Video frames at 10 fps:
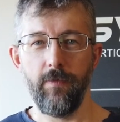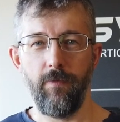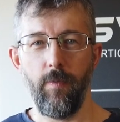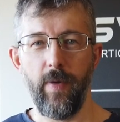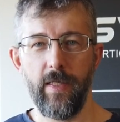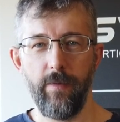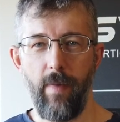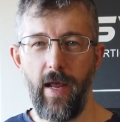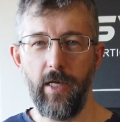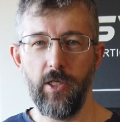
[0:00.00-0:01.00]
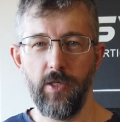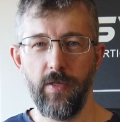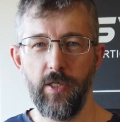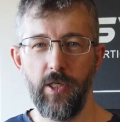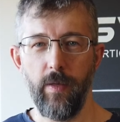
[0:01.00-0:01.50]
for me to manage
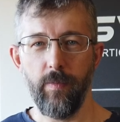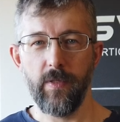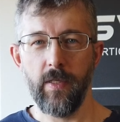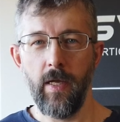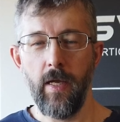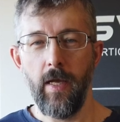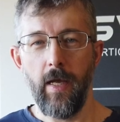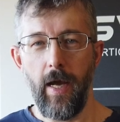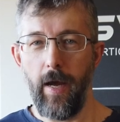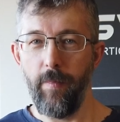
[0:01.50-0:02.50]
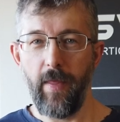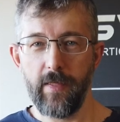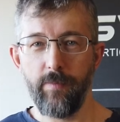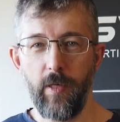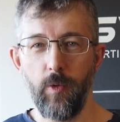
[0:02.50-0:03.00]
the chips.
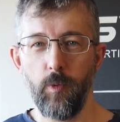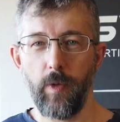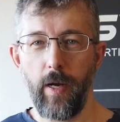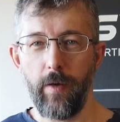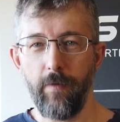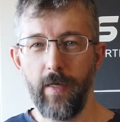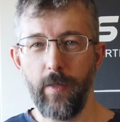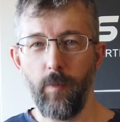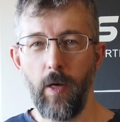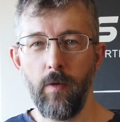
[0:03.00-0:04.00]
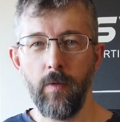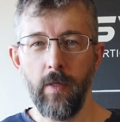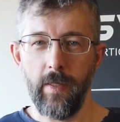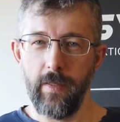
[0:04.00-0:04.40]
That's been all going really well.